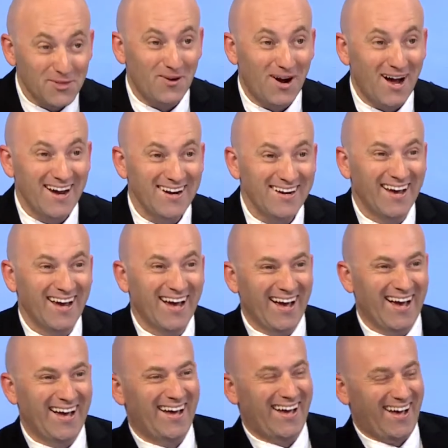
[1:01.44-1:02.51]
me started on
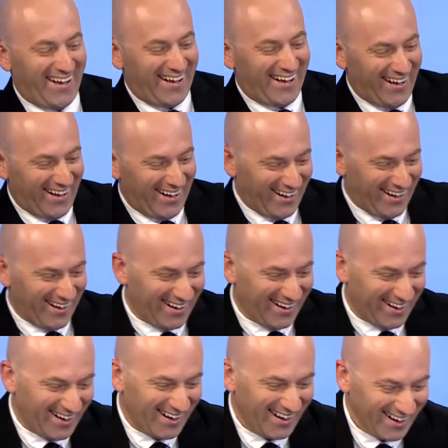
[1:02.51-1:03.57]
that. I know
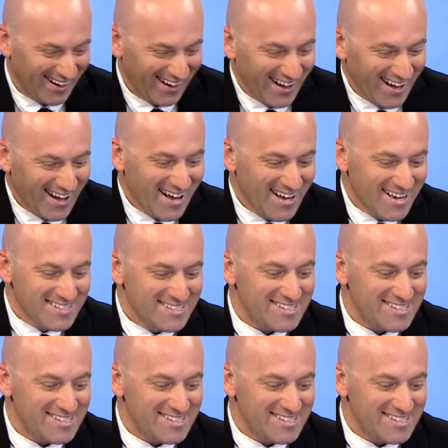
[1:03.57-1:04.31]
this.